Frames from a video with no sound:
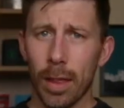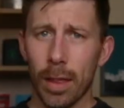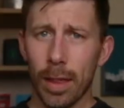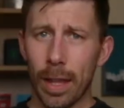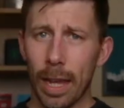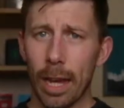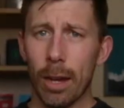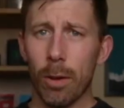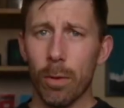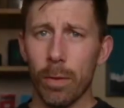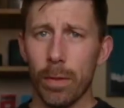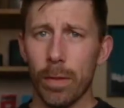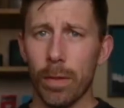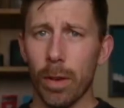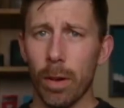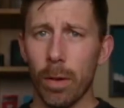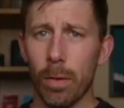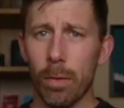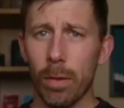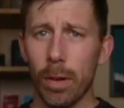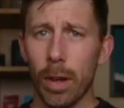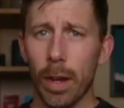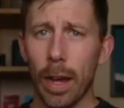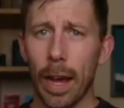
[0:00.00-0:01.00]
the
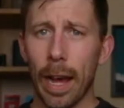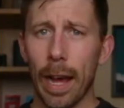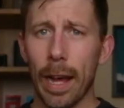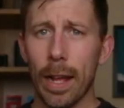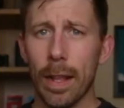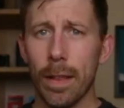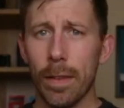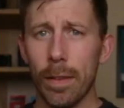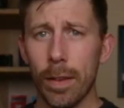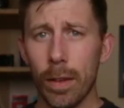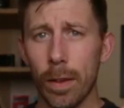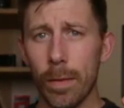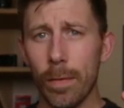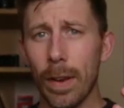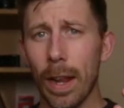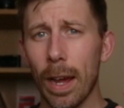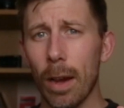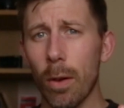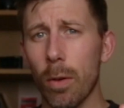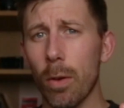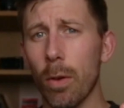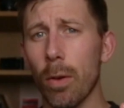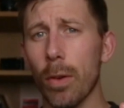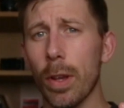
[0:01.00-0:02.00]
outsole, and you've
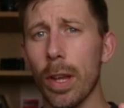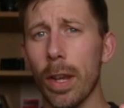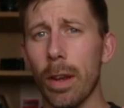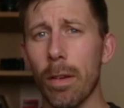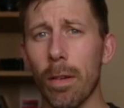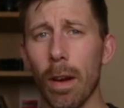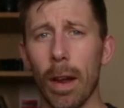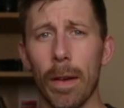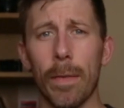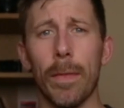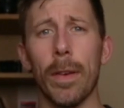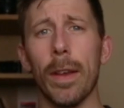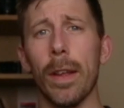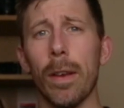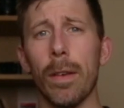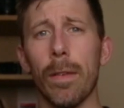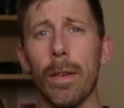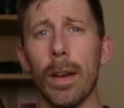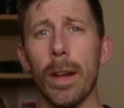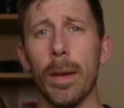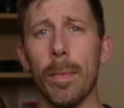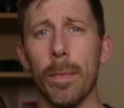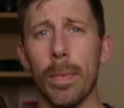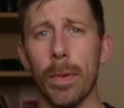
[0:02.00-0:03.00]
now got your graphene
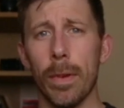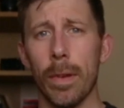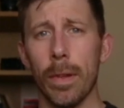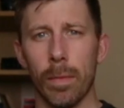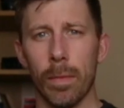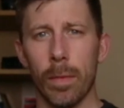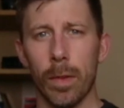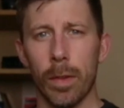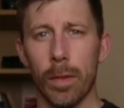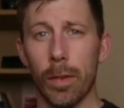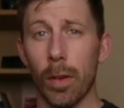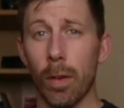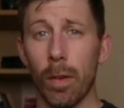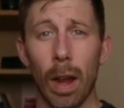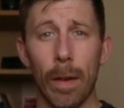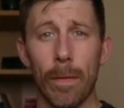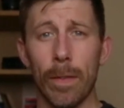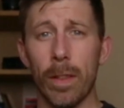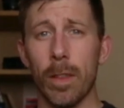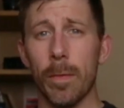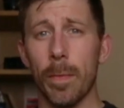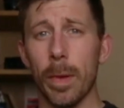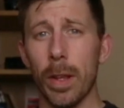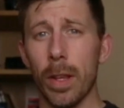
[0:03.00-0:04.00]
grip. So
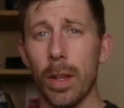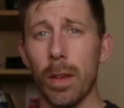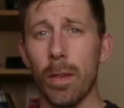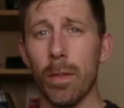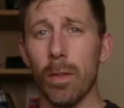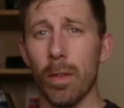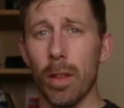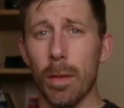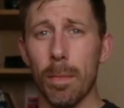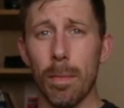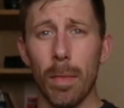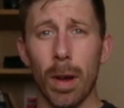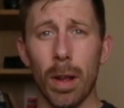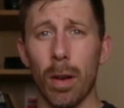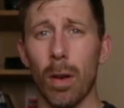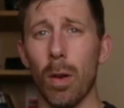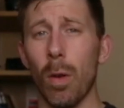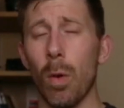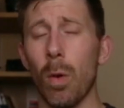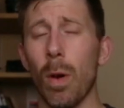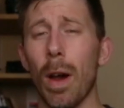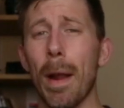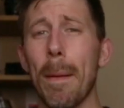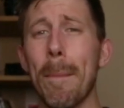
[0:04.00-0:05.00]
graphene's been used on the
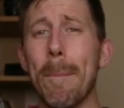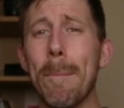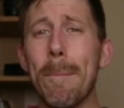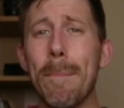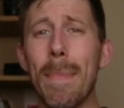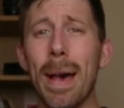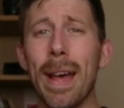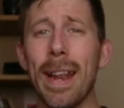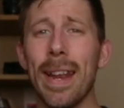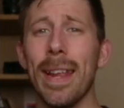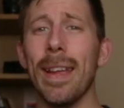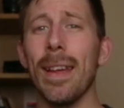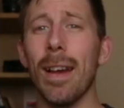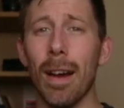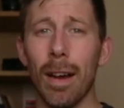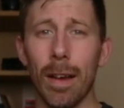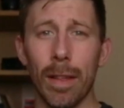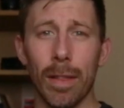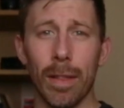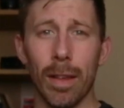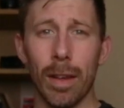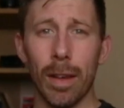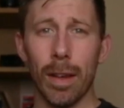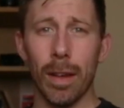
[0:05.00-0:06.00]
Mudclaw and many
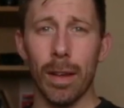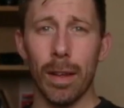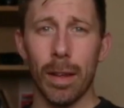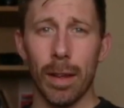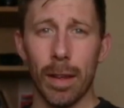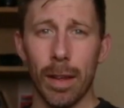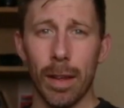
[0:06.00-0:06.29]
other